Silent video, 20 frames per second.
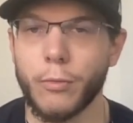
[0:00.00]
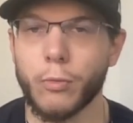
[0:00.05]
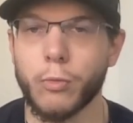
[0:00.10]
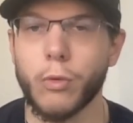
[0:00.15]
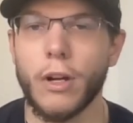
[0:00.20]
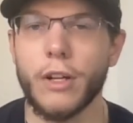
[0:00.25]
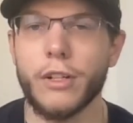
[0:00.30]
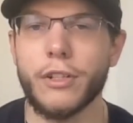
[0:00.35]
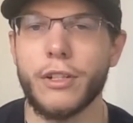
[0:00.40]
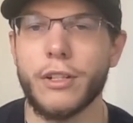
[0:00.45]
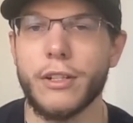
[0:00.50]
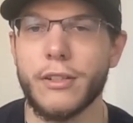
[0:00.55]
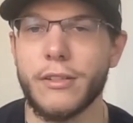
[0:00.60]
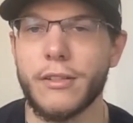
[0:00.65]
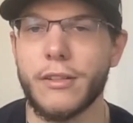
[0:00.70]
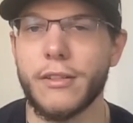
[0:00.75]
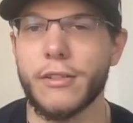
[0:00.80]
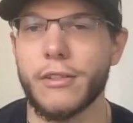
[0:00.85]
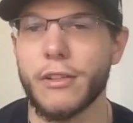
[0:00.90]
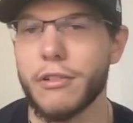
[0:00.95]
rush his
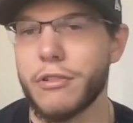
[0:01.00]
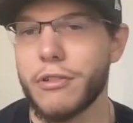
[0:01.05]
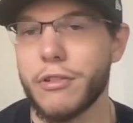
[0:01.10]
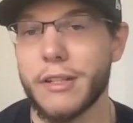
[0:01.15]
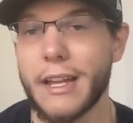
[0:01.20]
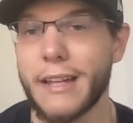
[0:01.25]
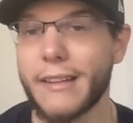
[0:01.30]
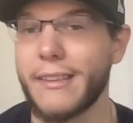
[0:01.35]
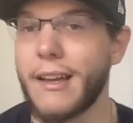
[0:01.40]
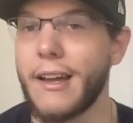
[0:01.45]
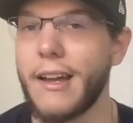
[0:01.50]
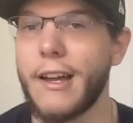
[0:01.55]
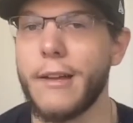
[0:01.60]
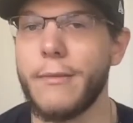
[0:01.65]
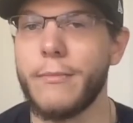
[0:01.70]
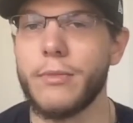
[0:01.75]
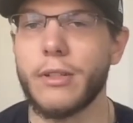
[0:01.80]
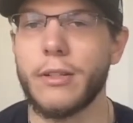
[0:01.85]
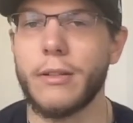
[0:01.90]
decisions at times